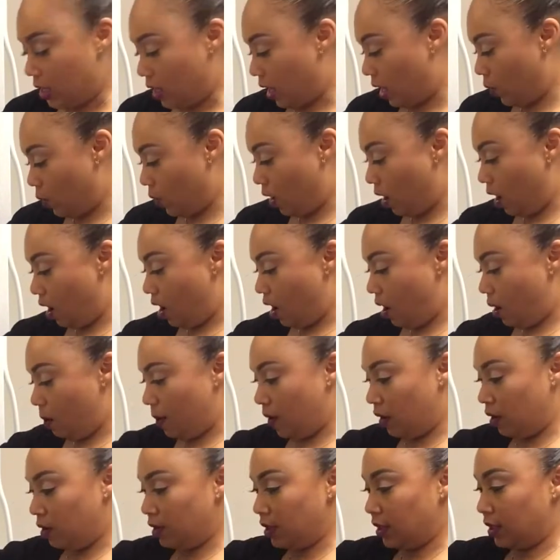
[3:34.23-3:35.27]
and we're
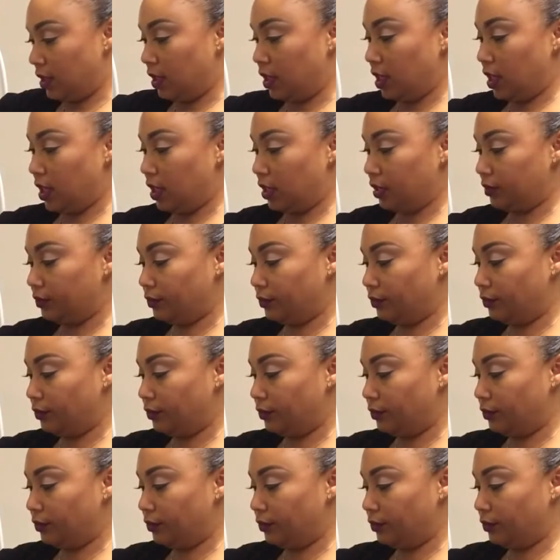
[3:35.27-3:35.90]
almost done.